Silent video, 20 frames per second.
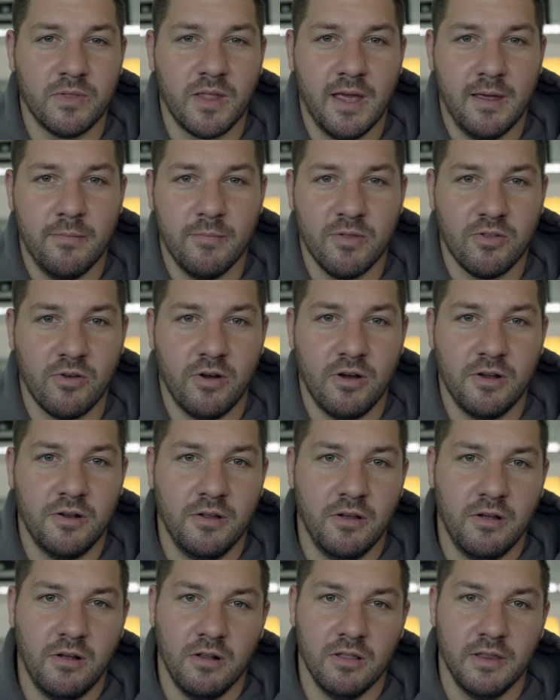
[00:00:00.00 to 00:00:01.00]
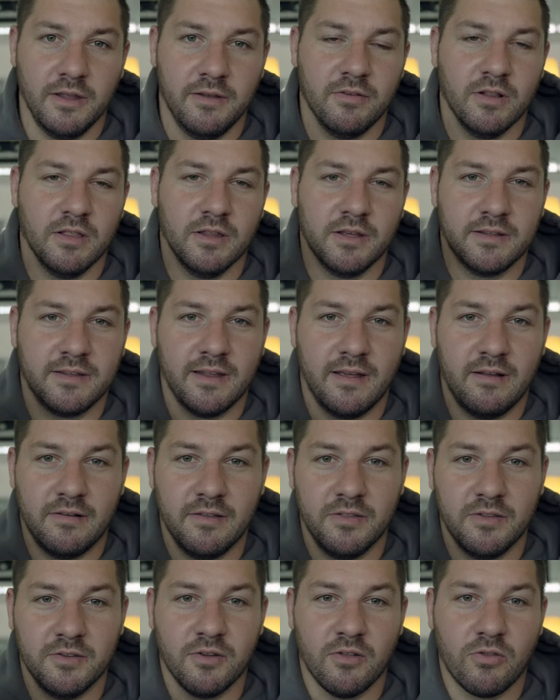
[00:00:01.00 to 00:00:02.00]
Amazon. I'll leave a link down
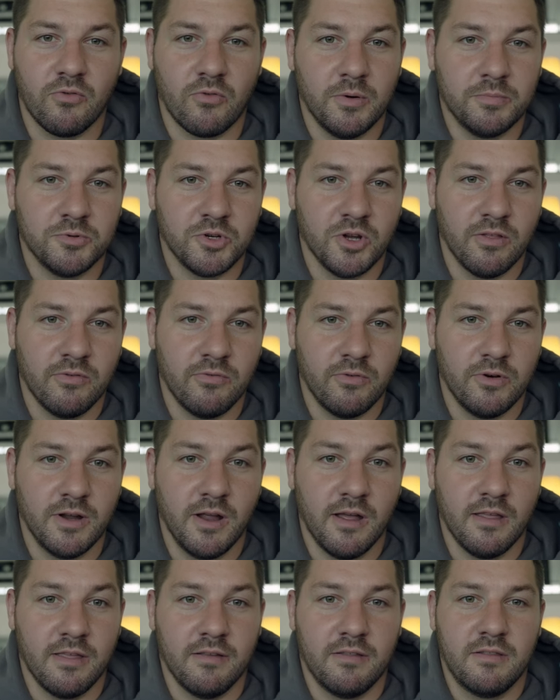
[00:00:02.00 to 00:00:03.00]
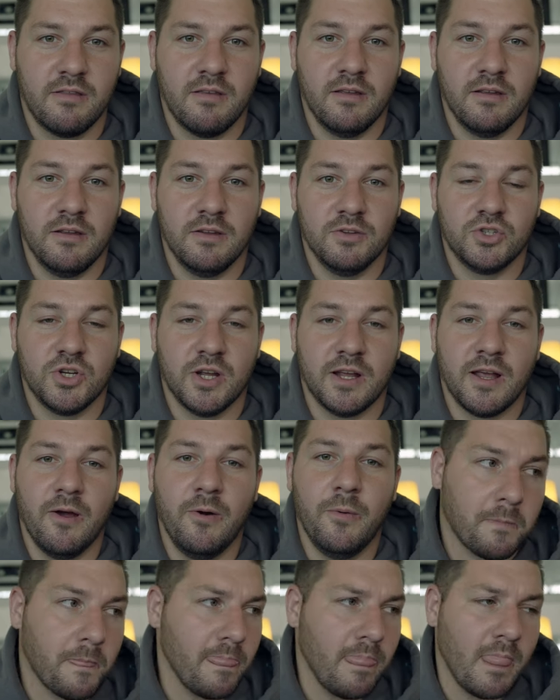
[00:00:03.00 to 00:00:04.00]
in the descriptions for you guys to check
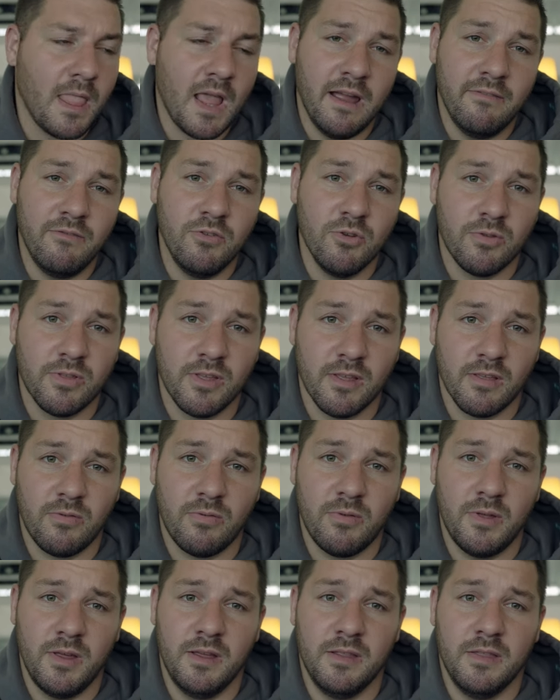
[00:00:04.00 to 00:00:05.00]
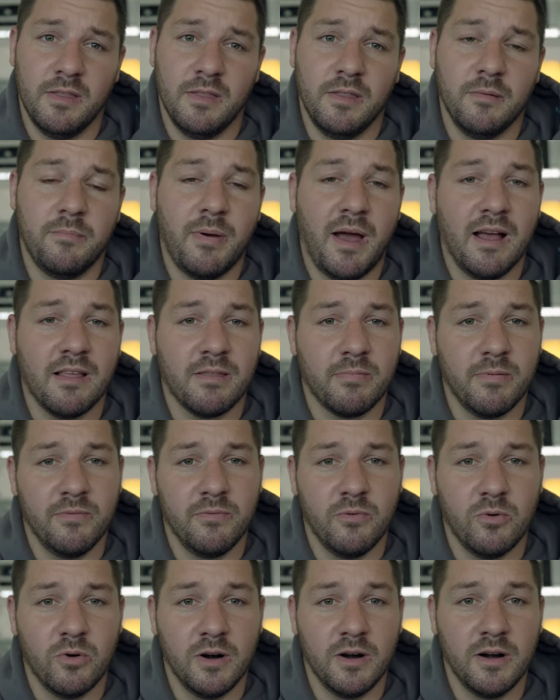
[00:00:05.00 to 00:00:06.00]
out. I've used this in the past
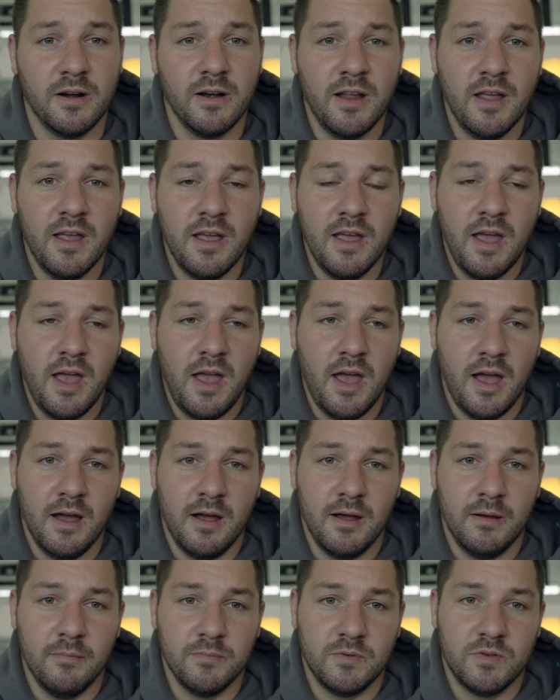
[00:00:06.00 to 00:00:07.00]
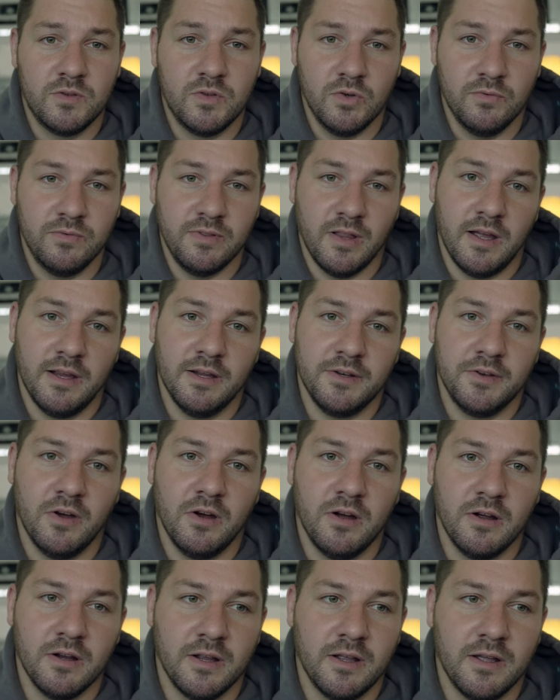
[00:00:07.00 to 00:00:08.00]
before to fly a
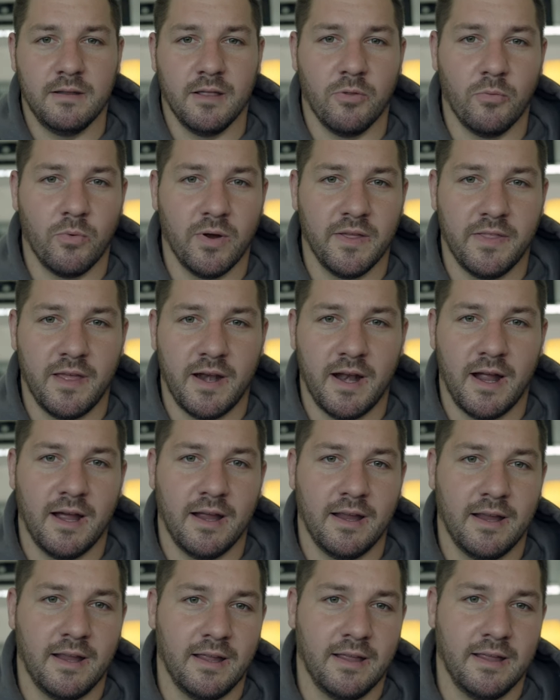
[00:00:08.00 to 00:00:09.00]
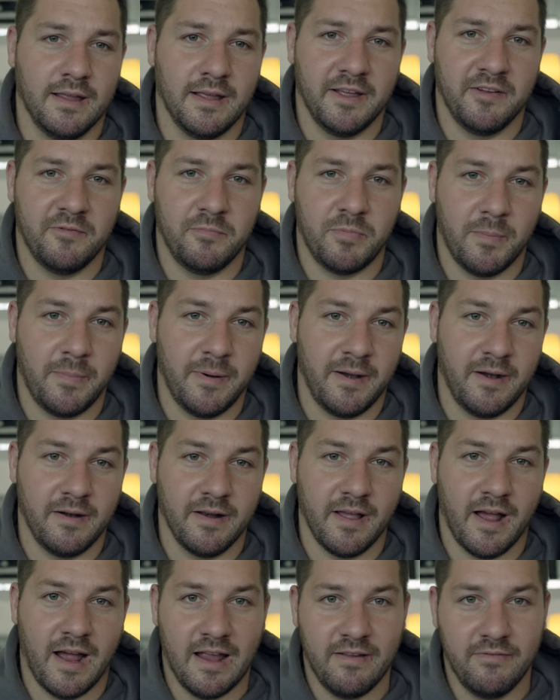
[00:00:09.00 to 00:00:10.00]
dog. Now, the way that I have
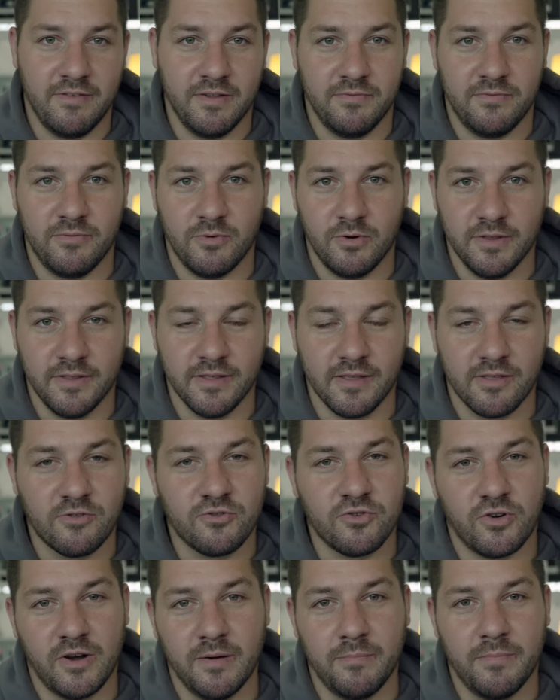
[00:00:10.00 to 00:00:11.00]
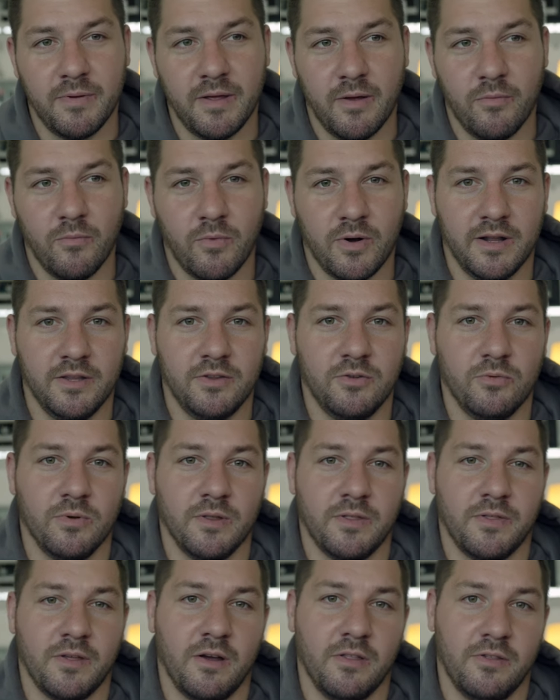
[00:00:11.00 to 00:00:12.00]
prepared Ivy for this trip and what I do
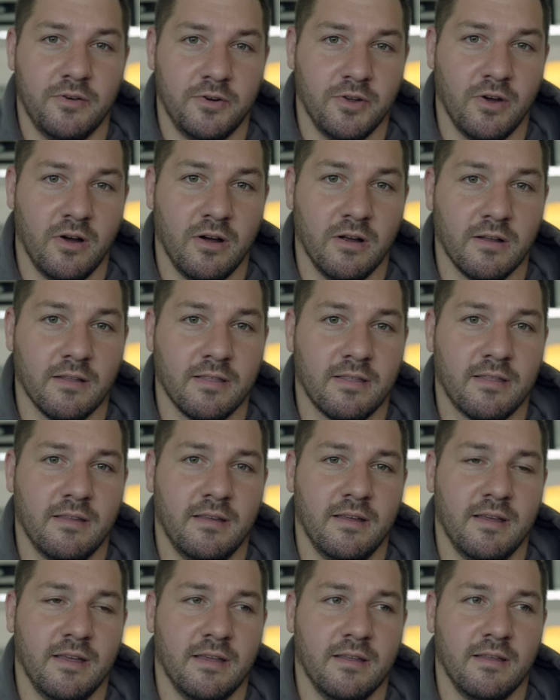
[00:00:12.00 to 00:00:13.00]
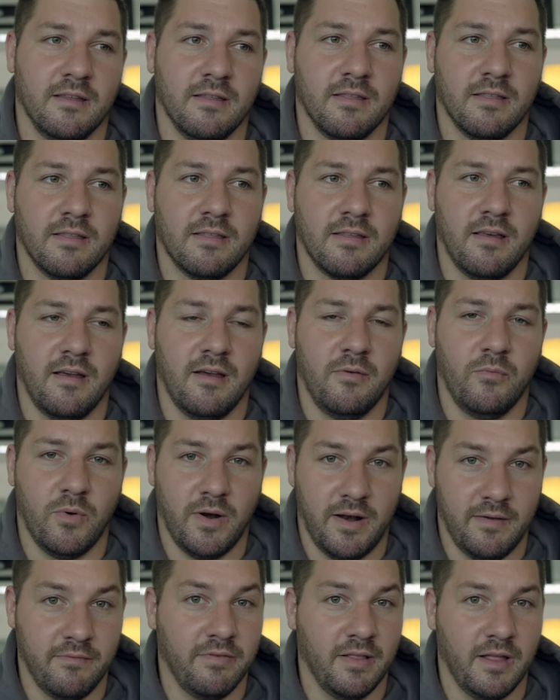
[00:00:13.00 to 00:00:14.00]
with other dogs is
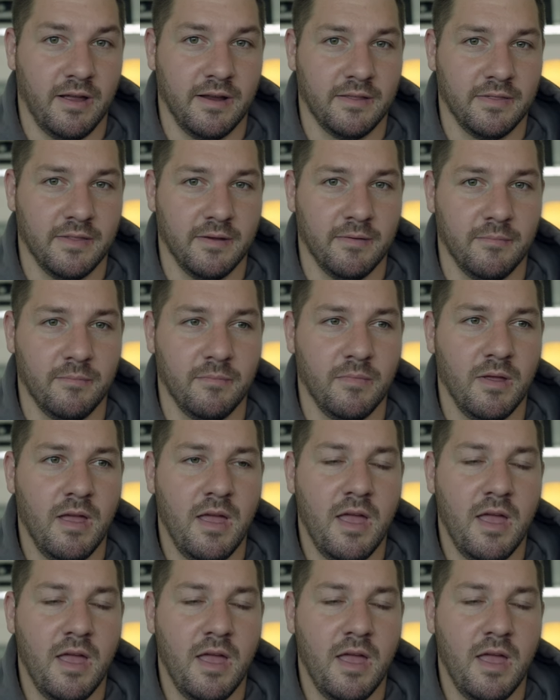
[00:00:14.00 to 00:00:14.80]
when I'm flying them